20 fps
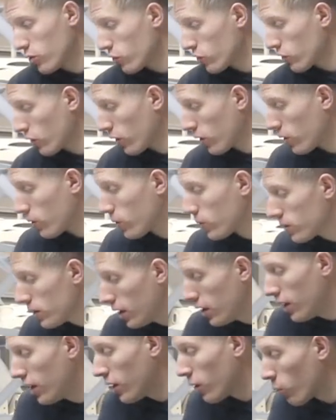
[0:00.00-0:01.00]
So
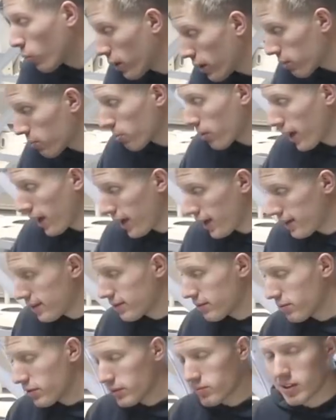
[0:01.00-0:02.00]
with
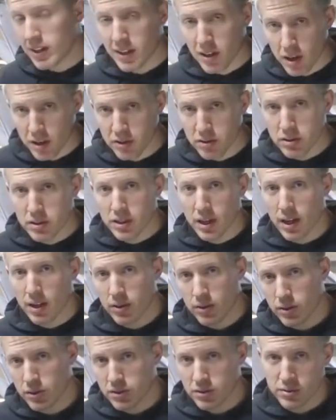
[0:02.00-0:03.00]
paint,
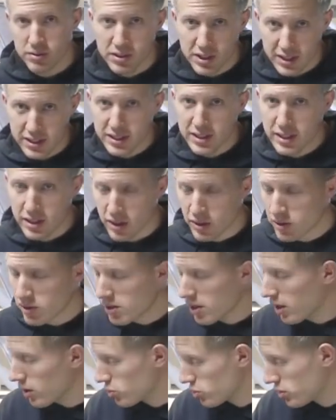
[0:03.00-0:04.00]
$1,500,
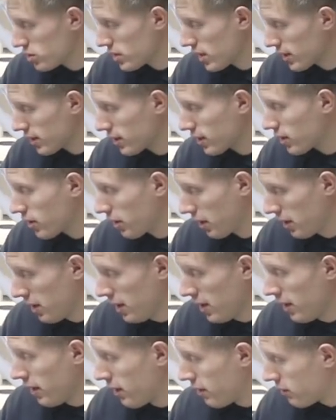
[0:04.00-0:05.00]
$1,600 technically,
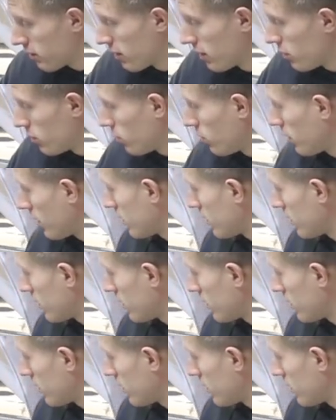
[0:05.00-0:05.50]
to do